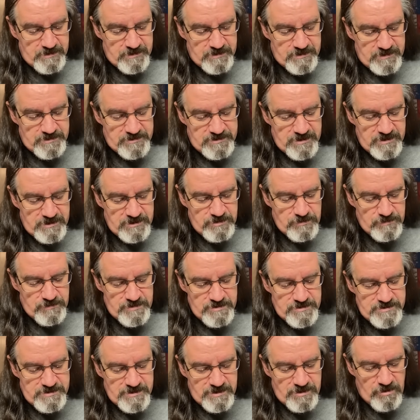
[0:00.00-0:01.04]

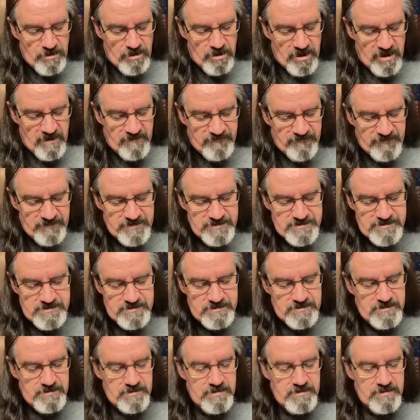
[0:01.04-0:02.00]
continuance in office.